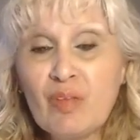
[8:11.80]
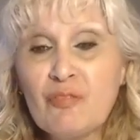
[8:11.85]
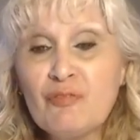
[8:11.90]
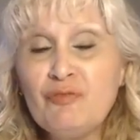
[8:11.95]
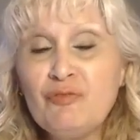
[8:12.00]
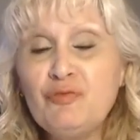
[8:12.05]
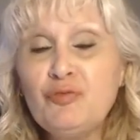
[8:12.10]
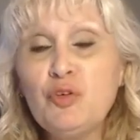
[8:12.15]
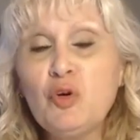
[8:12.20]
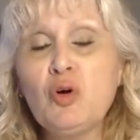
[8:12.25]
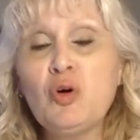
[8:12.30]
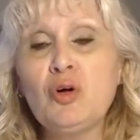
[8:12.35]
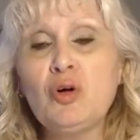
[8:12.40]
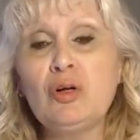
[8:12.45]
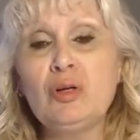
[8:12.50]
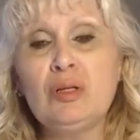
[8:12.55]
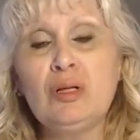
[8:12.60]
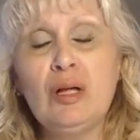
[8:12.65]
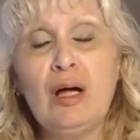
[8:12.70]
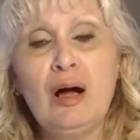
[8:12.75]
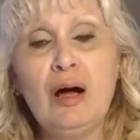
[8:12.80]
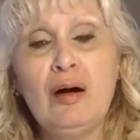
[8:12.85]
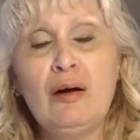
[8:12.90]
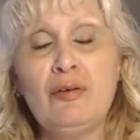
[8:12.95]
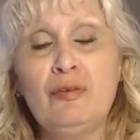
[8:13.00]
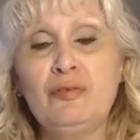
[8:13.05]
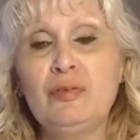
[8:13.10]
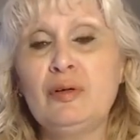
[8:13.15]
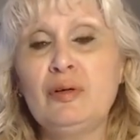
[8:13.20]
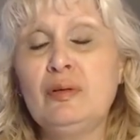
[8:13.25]
full
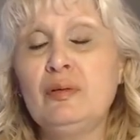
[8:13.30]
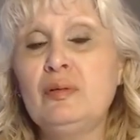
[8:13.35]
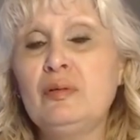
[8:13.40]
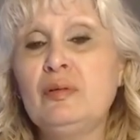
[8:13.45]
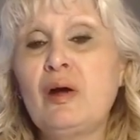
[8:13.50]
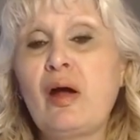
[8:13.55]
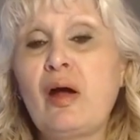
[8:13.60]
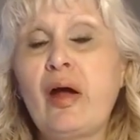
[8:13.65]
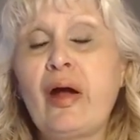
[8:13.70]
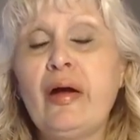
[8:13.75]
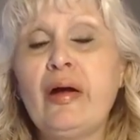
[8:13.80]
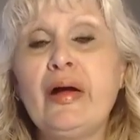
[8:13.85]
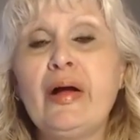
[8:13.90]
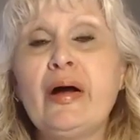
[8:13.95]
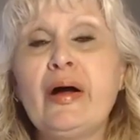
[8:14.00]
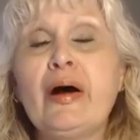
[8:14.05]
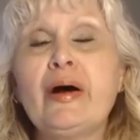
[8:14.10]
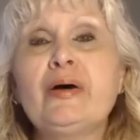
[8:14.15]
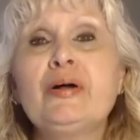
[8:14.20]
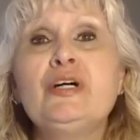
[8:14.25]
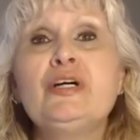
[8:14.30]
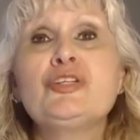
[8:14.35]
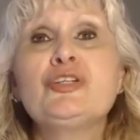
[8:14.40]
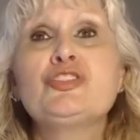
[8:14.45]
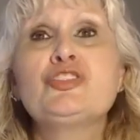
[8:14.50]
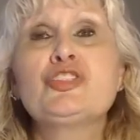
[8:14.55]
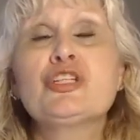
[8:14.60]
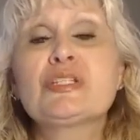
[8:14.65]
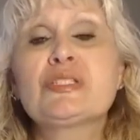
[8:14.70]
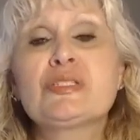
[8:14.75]
of
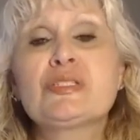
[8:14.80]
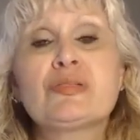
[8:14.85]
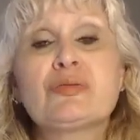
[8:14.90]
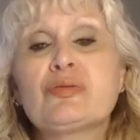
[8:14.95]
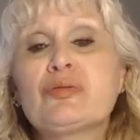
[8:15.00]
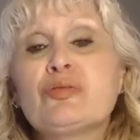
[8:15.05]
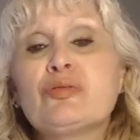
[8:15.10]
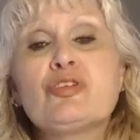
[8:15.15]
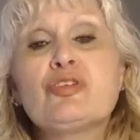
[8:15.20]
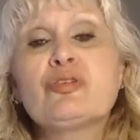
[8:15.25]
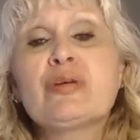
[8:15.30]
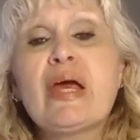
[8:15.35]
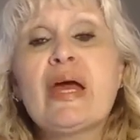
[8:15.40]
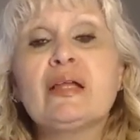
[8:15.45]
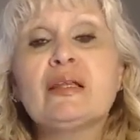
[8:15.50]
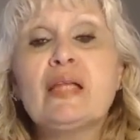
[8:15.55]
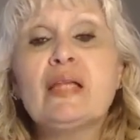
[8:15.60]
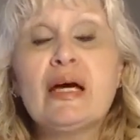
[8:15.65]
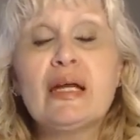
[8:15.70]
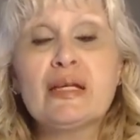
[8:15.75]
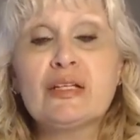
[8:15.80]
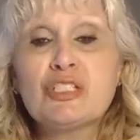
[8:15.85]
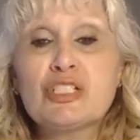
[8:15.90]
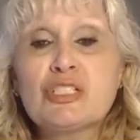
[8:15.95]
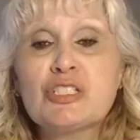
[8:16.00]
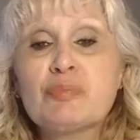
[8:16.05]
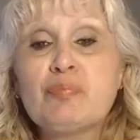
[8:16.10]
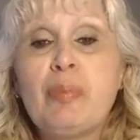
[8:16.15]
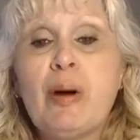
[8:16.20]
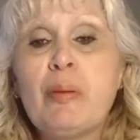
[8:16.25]
just, you can't let it
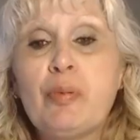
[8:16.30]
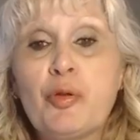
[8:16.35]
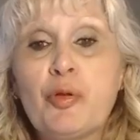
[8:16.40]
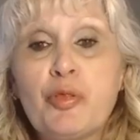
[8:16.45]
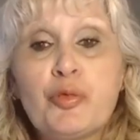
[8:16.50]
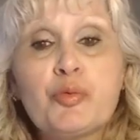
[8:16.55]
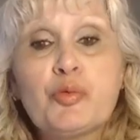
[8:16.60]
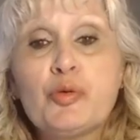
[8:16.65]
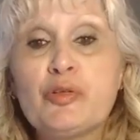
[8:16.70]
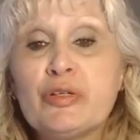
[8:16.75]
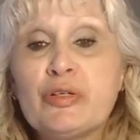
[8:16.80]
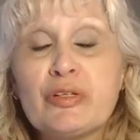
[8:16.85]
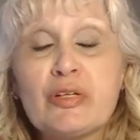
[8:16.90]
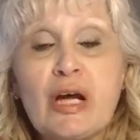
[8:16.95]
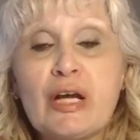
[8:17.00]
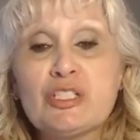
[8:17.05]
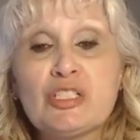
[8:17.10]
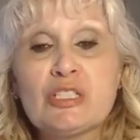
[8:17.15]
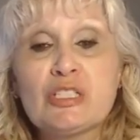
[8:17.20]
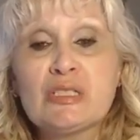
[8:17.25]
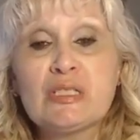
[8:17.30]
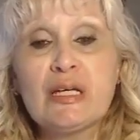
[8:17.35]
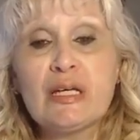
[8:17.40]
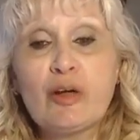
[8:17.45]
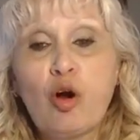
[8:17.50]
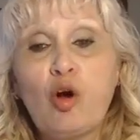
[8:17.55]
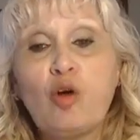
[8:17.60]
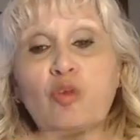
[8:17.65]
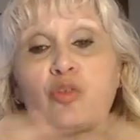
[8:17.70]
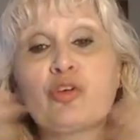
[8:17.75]
just bubble through. You got to just let
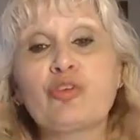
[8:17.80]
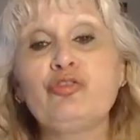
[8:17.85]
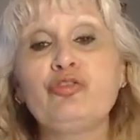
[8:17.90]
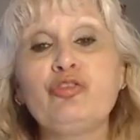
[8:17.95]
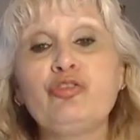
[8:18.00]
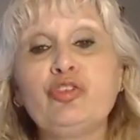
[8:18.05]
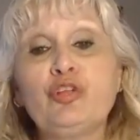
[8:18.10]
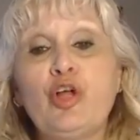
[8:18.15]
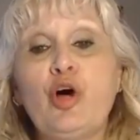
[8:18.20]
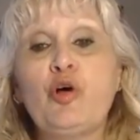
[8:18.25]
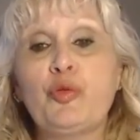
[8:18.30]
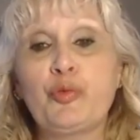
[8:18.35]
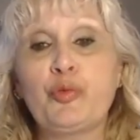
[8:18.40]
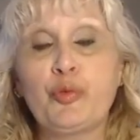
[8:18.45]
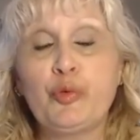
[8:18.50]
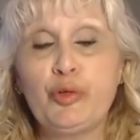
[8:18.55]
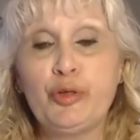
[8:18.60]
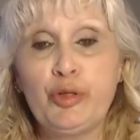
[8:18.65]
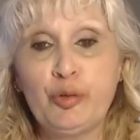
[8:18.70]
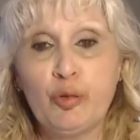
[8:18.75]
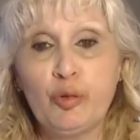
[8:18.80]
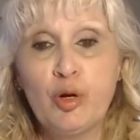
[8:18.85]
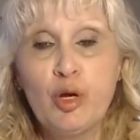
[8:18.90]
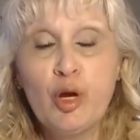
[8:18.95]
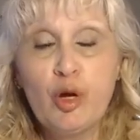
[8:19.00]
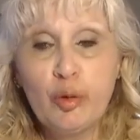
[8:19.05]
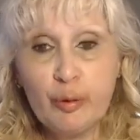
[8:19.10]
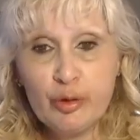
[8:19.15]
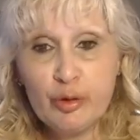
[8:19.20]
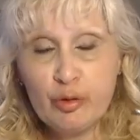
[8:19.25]
it overflow through you.
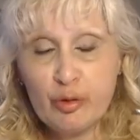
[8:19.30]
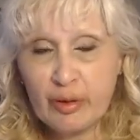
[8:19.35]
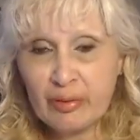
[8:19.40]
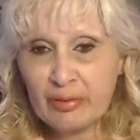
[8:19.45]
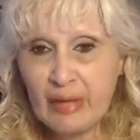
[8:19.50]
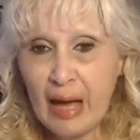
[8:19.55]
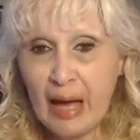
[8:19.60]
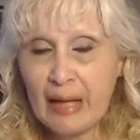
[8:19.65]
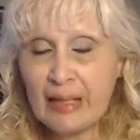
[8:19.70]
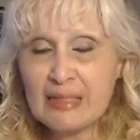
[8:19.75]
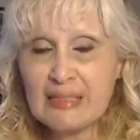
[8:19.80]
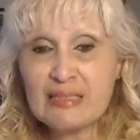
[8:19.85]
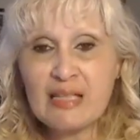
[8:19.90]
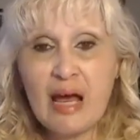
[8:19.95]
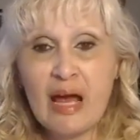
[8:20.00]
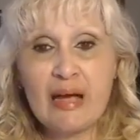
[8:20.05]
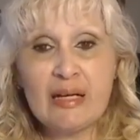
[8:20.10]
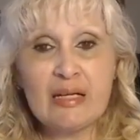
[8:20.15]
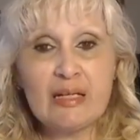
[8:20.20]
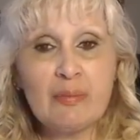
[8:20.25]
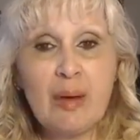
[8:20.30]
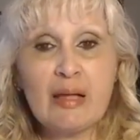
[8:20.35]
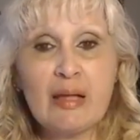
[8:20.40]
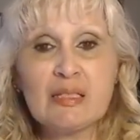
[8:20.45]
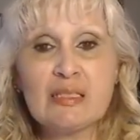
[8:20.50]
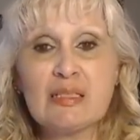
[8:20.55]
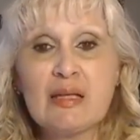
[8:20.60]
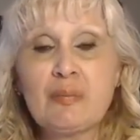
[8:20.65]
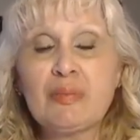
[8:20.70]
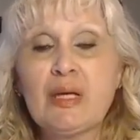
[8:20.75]
When you get that excited about
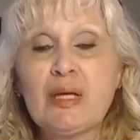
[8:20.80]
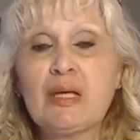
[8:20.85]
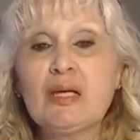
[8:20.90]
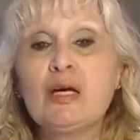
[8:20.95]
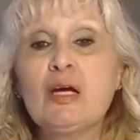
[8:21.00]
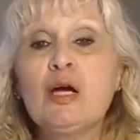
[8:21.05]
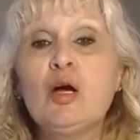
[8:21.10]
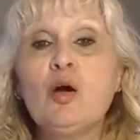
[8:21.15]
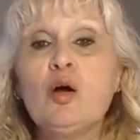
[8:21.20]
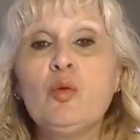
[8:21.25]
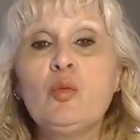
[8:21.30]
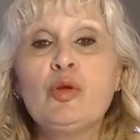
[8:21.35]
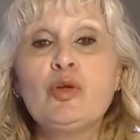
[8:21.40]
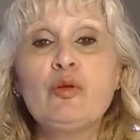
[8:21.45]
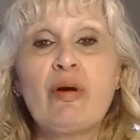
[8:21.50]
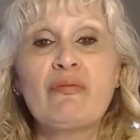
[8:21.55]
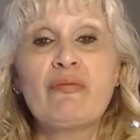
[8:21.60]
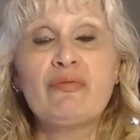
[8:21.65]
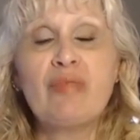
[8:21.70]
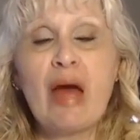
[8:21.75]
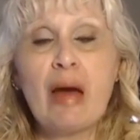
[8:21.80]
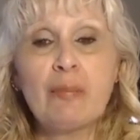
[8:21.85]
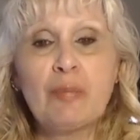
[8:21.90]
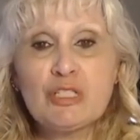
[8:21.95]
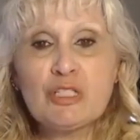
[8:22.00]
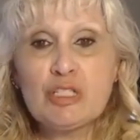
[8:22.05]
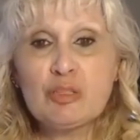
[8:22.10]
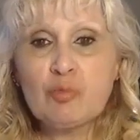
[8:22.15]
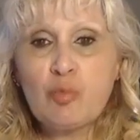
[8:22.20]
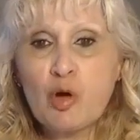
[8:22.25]
something, when you have that
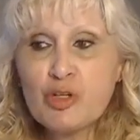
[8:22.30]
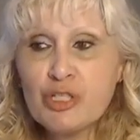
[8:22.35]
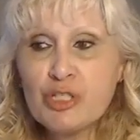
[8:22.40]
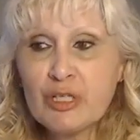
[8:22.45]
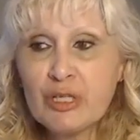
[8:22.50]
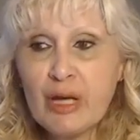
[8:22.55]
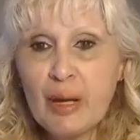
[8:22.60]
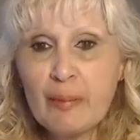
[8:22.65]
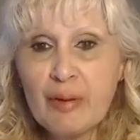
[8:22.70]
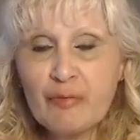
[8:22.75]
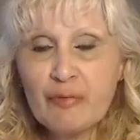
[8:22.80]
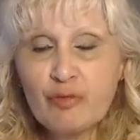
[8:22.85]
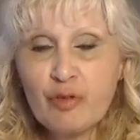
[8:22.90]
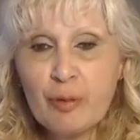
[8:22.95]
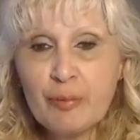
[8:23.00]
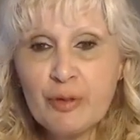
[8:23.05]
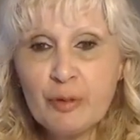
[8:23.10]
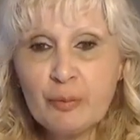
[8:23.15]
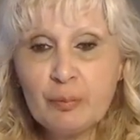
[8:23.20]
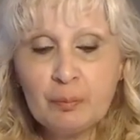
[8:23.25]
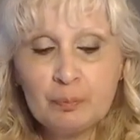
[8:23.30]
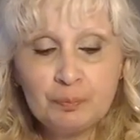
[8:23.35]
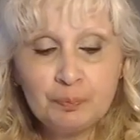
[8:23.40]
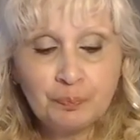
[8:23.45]
much emotion coming from you,